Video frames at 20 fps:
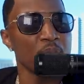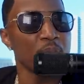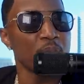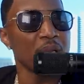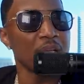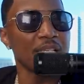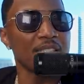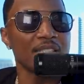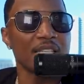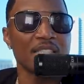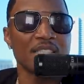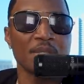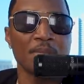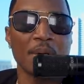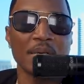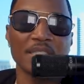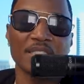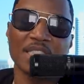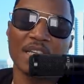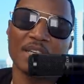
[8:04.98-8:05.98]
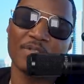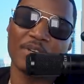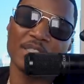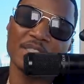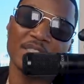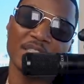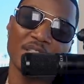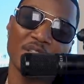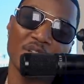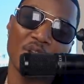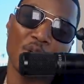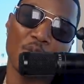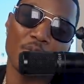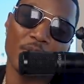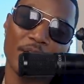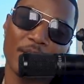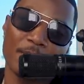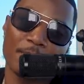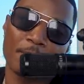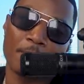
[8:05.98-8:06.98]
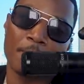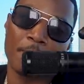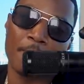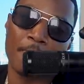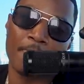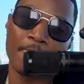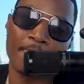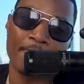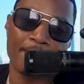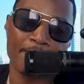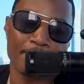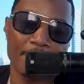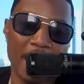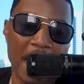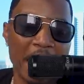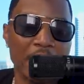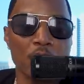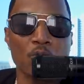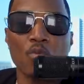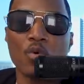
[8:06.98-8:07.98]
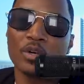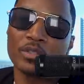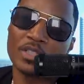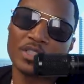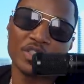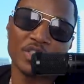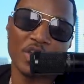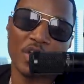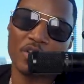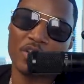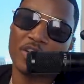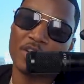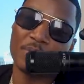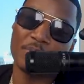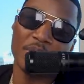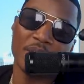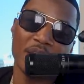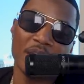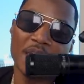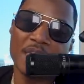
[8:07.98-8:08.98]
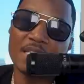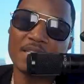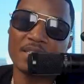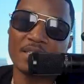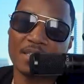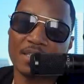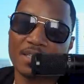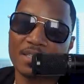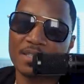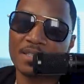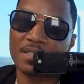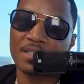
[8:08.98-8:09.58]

But I said to myself, I said, you know what? I don't want the journey to be easy.